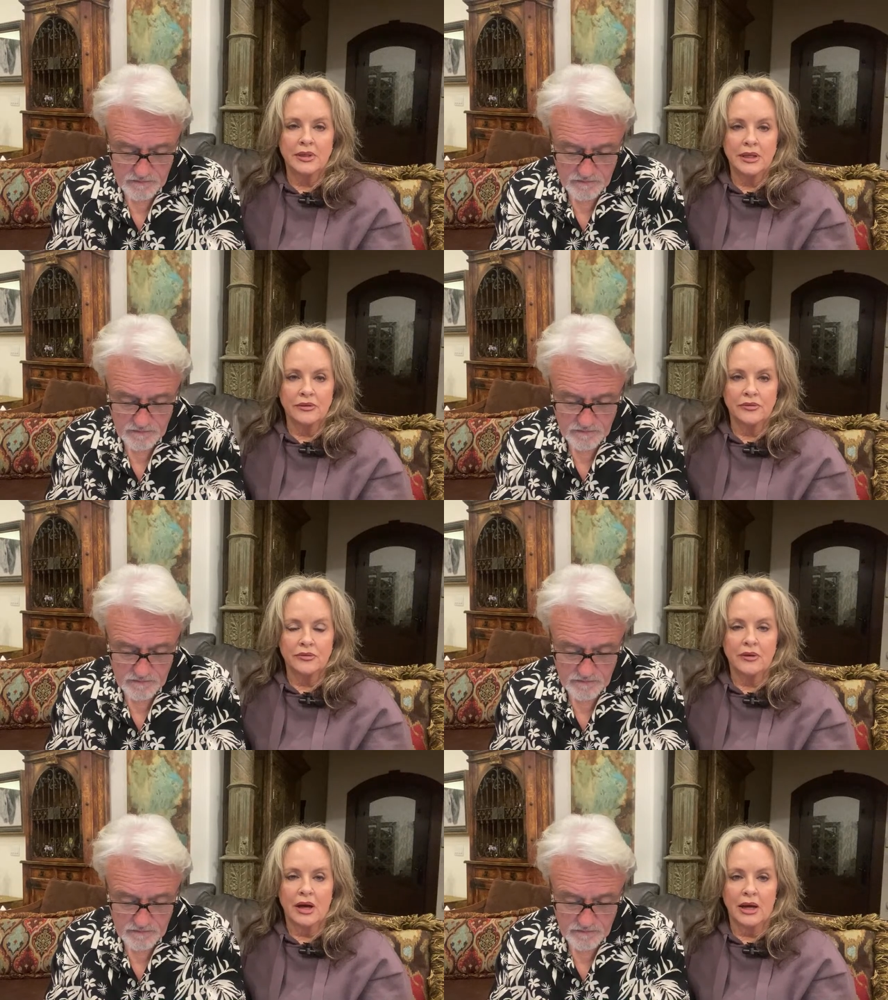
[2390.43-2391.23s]

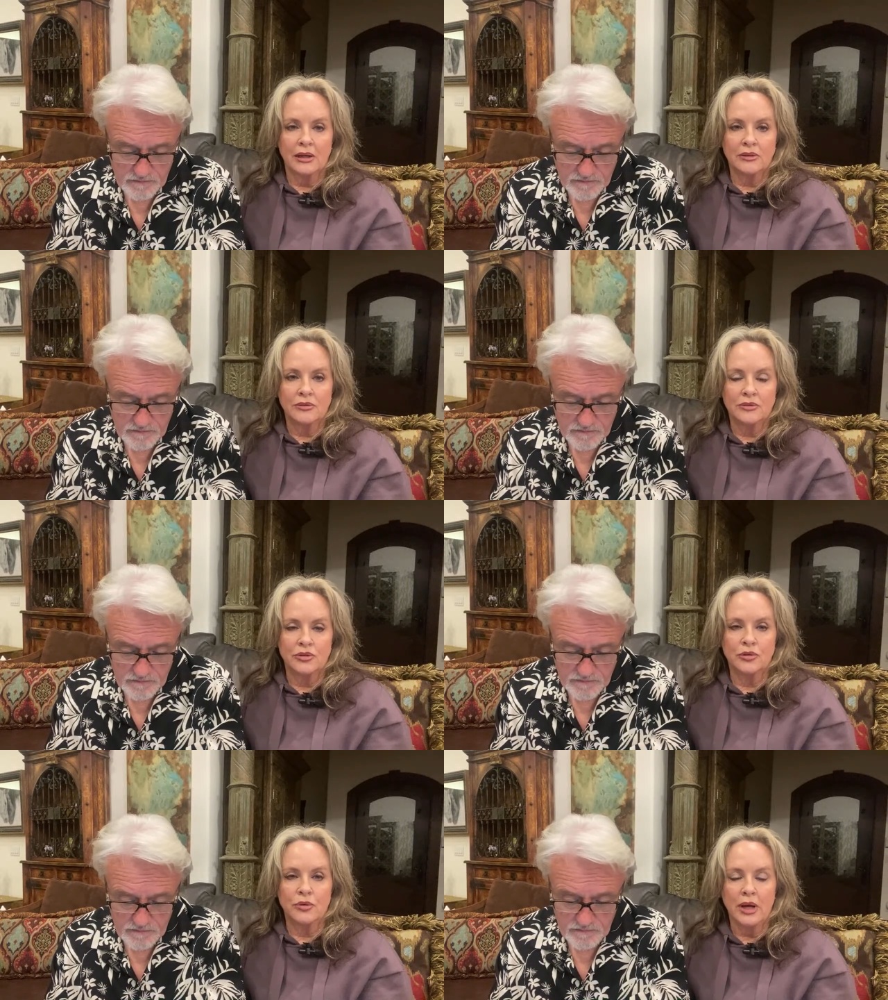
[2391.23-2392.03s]
Speaker 1: yes, I
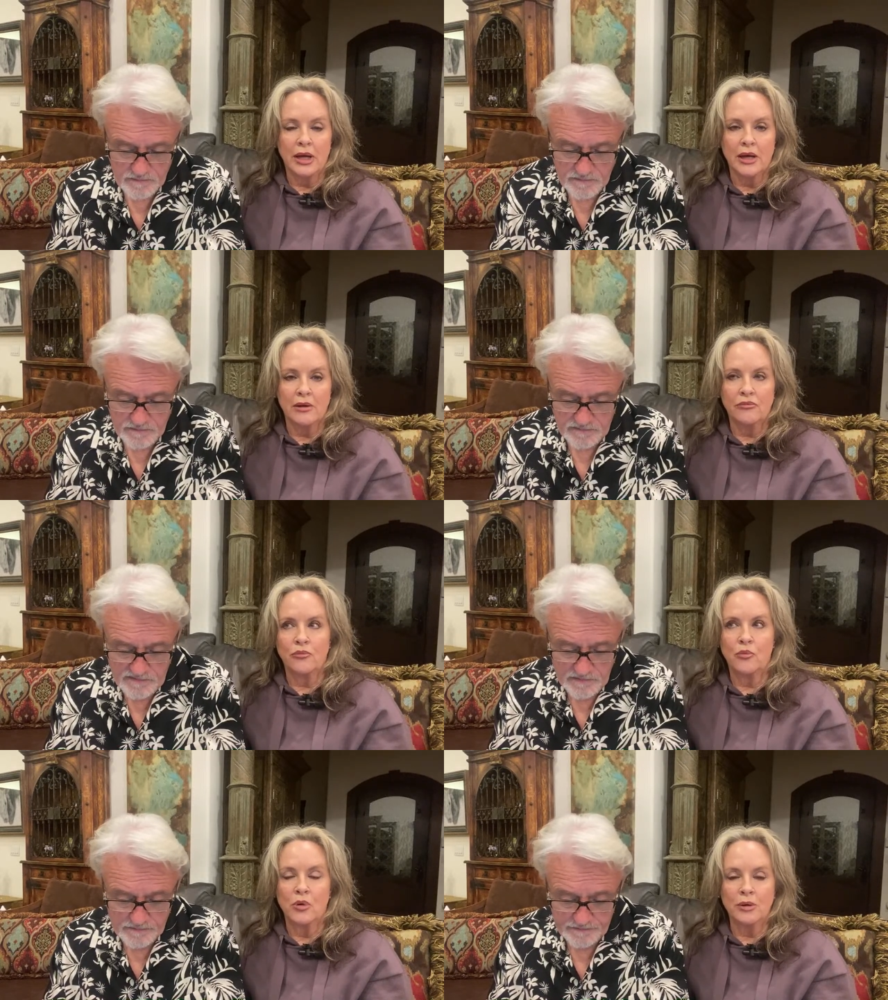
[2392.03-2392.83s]
do have
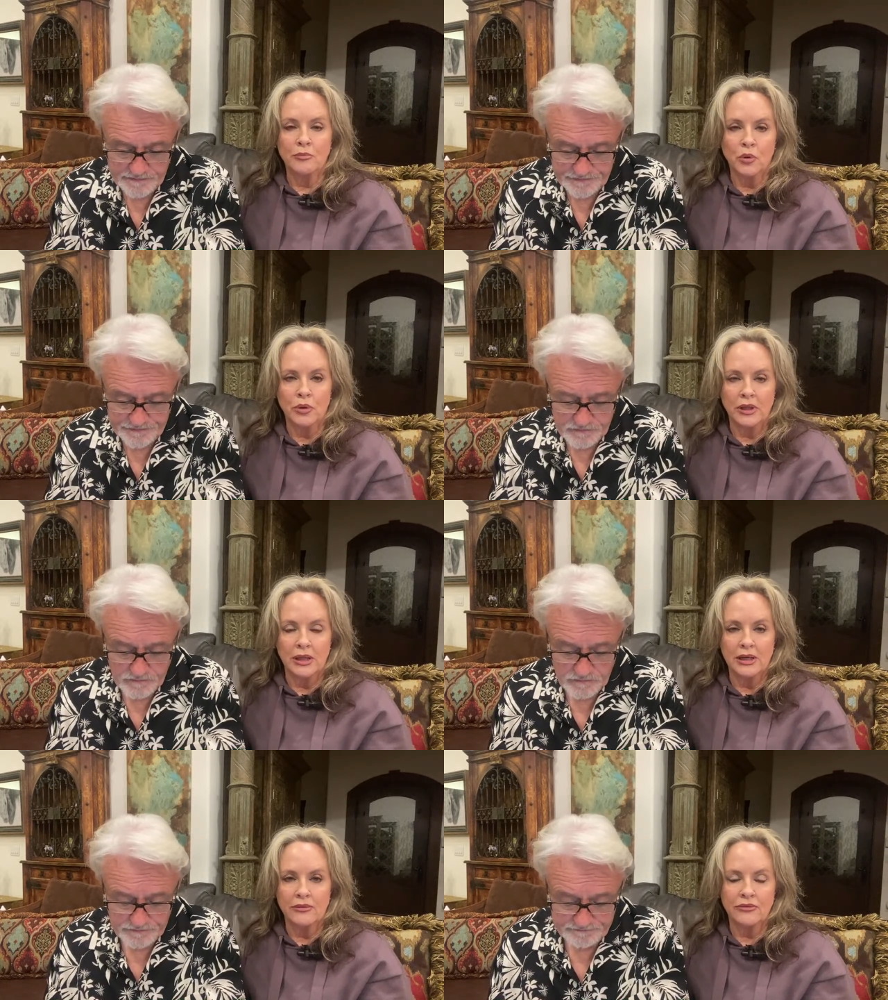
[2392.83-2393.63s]
one boy
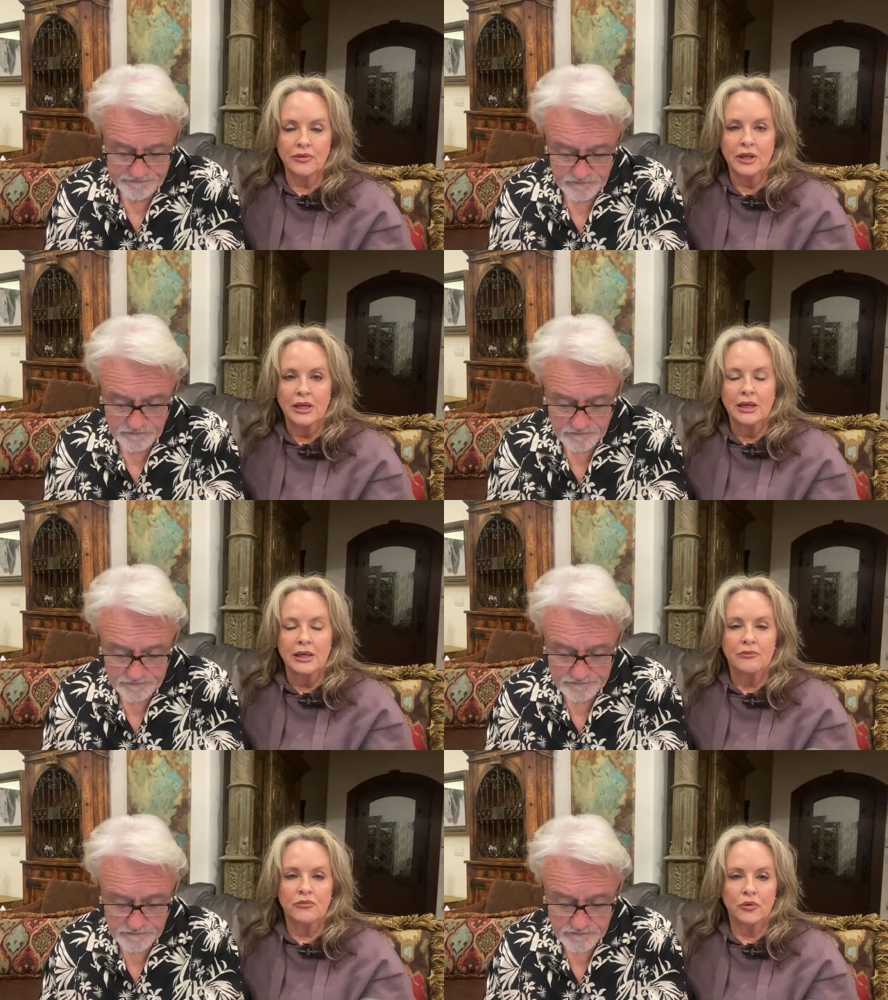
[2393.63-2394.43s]
left,
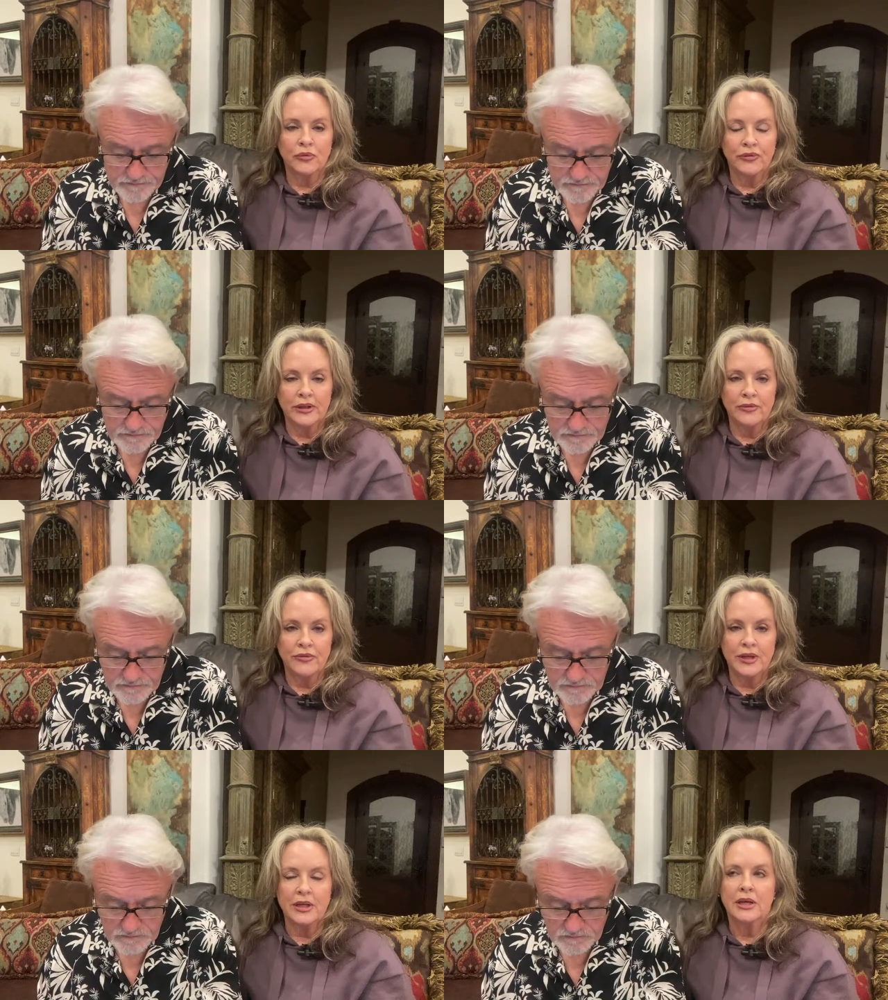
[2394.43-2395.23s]
full
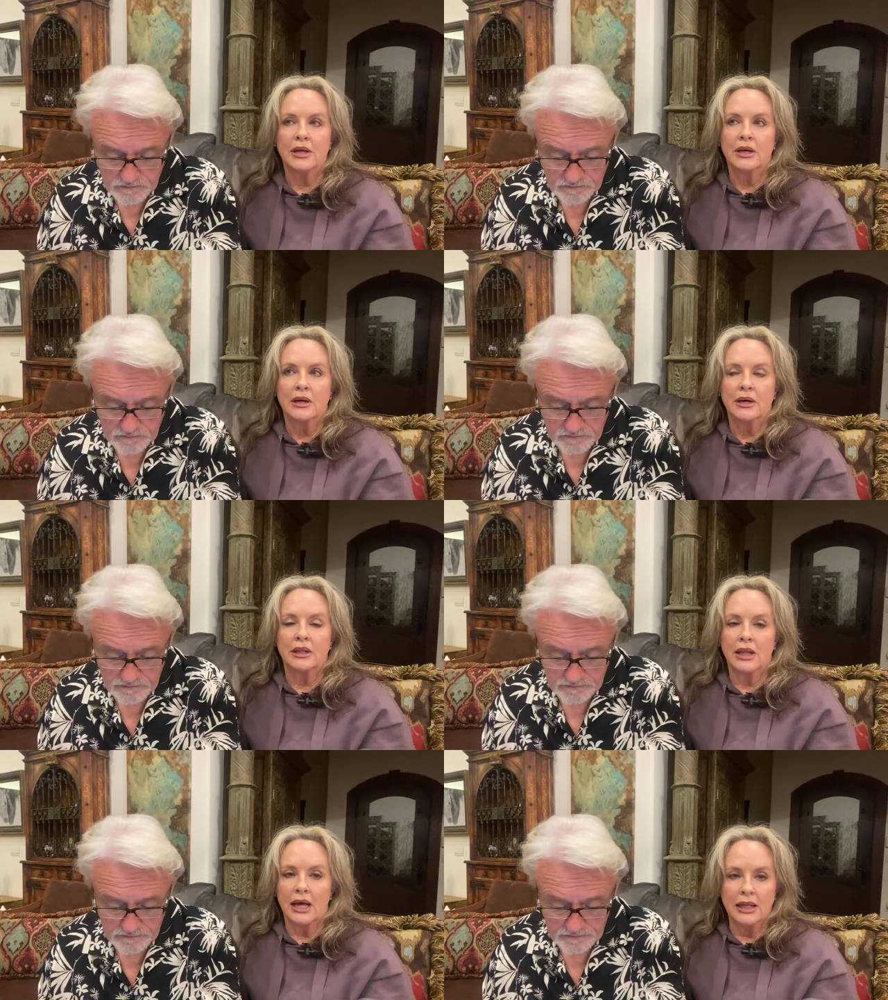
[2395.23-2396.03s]
fluffy,
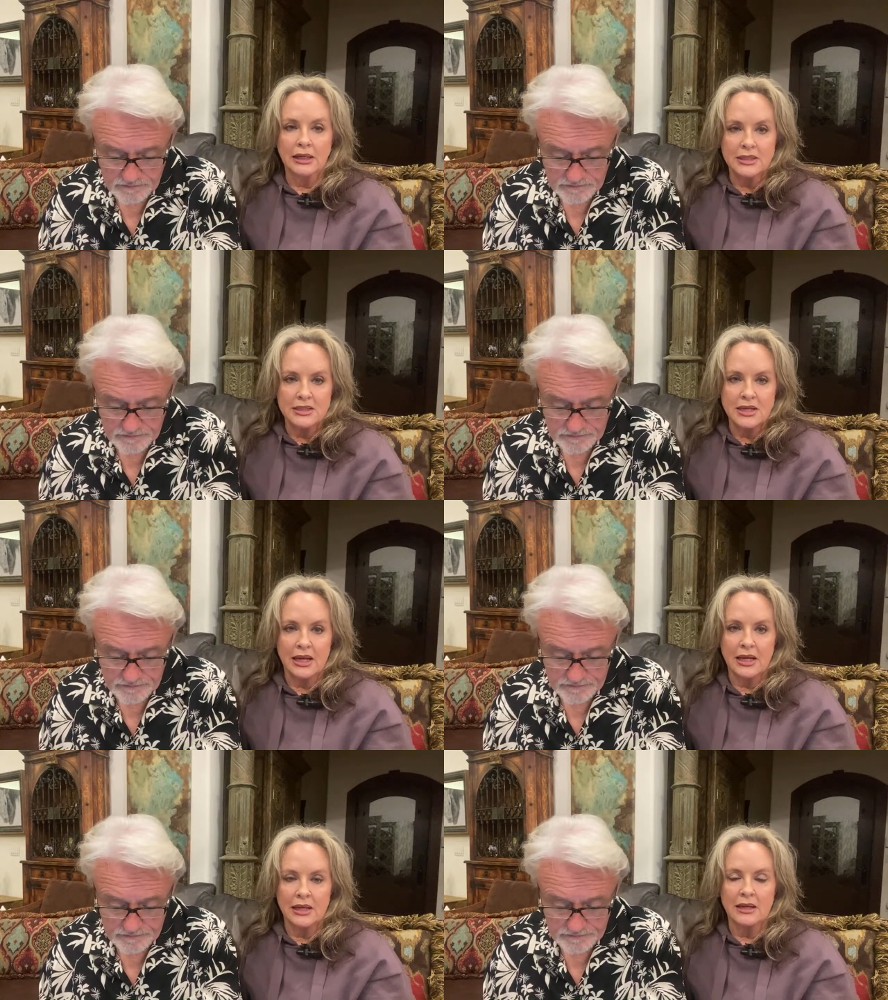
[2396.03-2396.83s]
lilac and
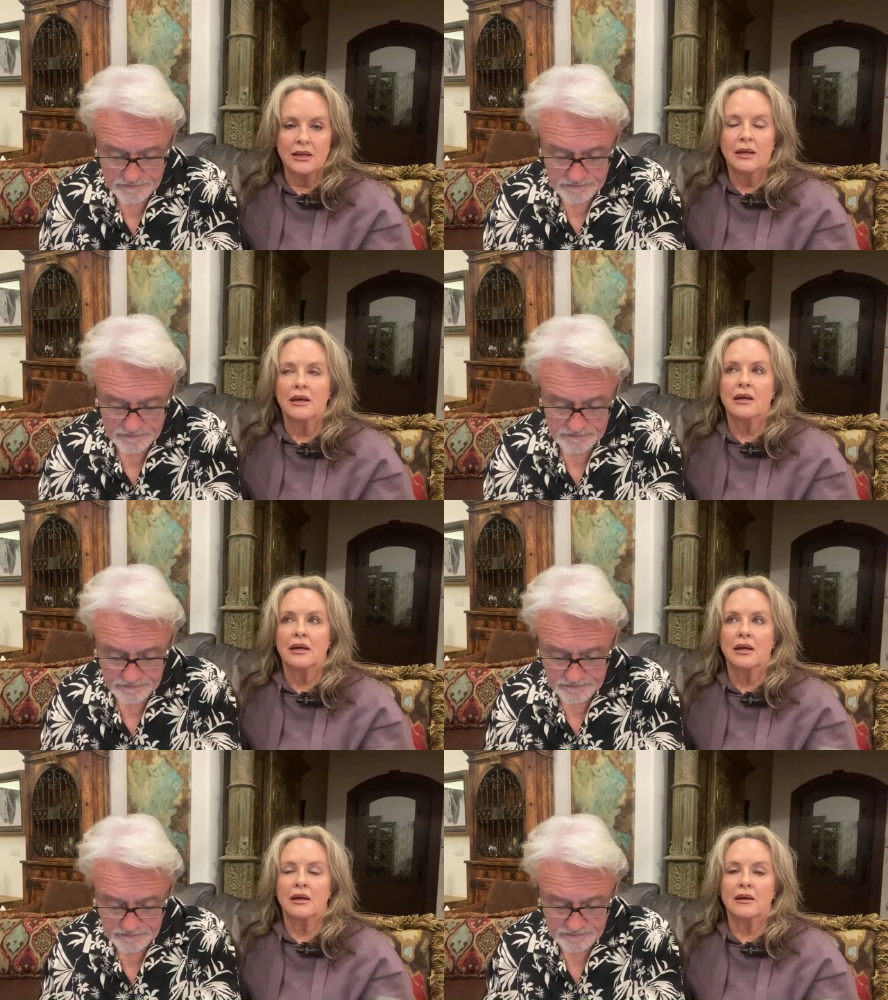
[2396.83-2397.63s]
tan,
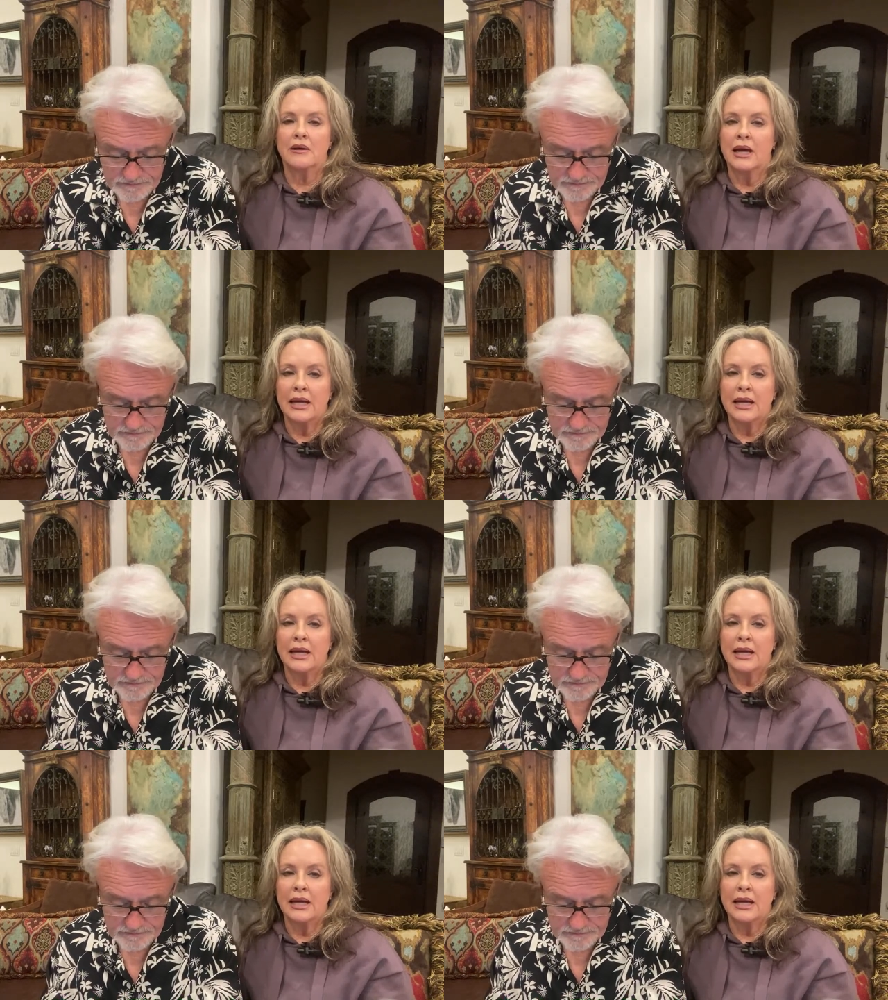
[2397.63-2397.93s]
uh,